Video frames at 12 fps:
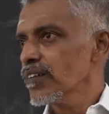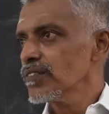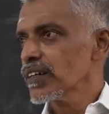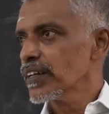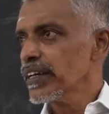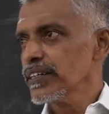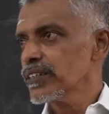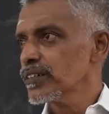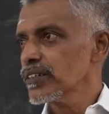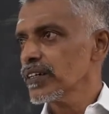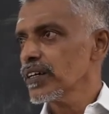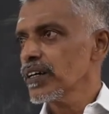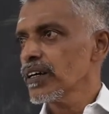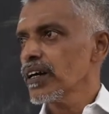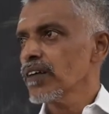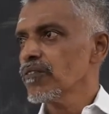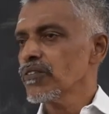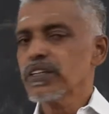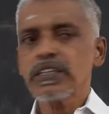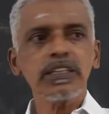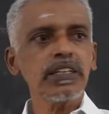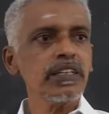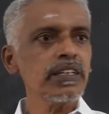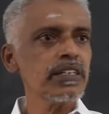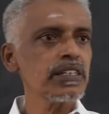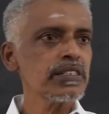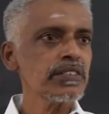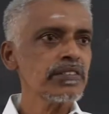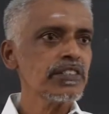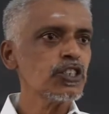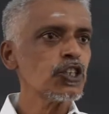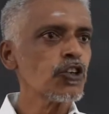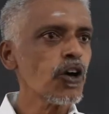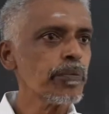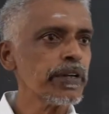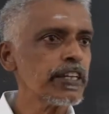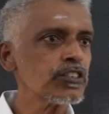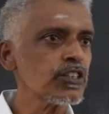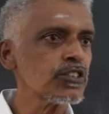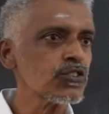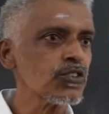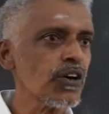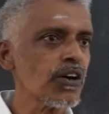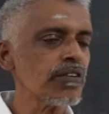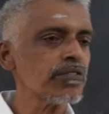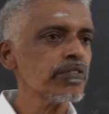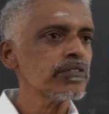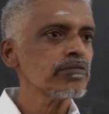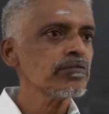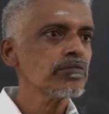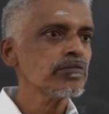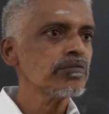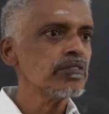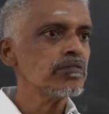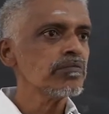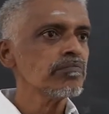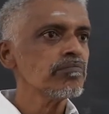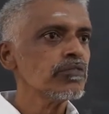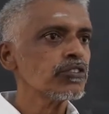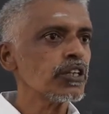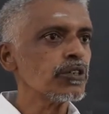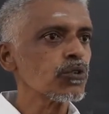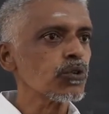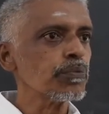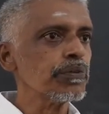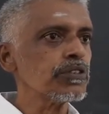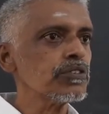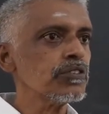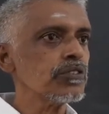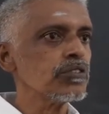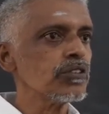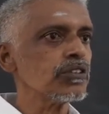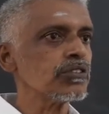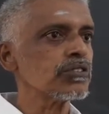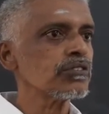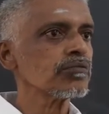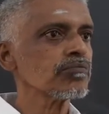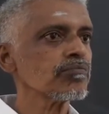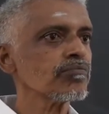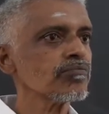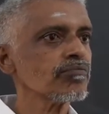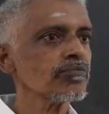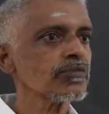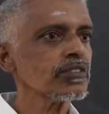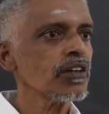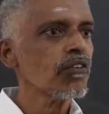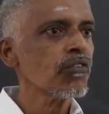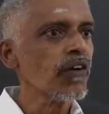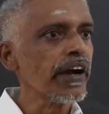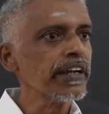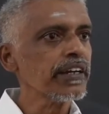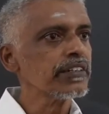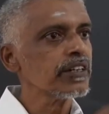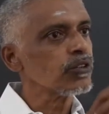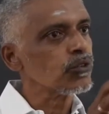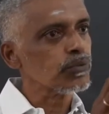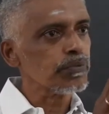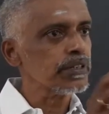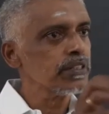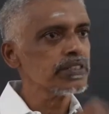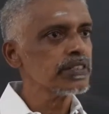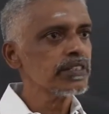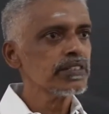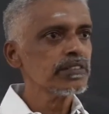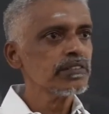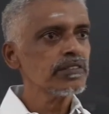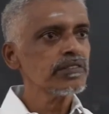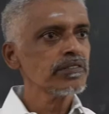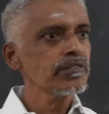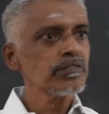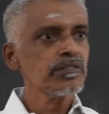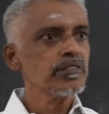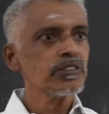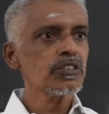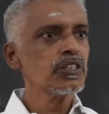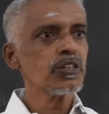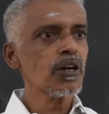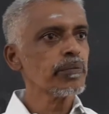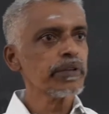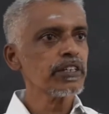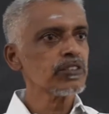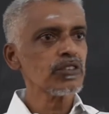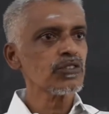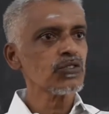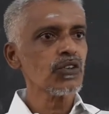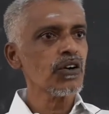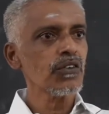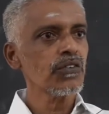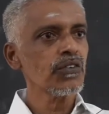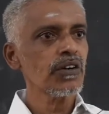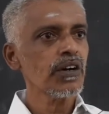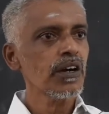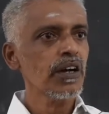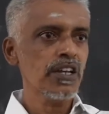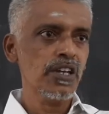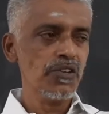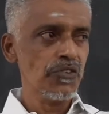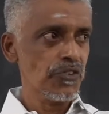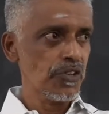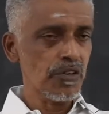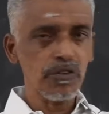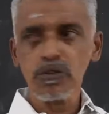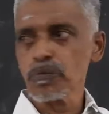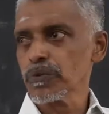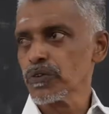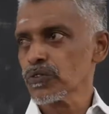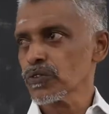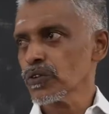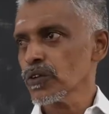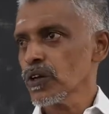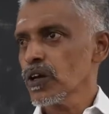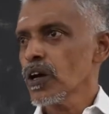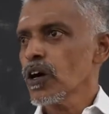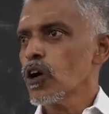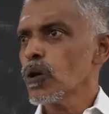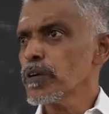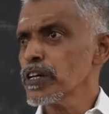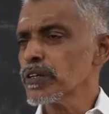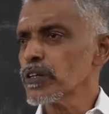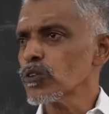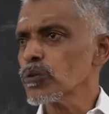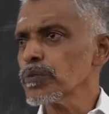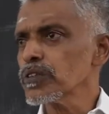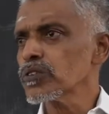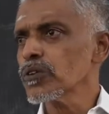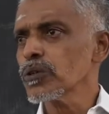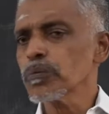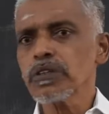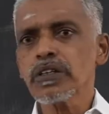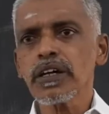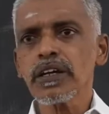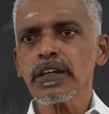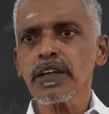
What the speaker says: right? With the denominations of 10 rupees each. 500 rupees, denominations of 10 rupees. How many 10 rupees would be there?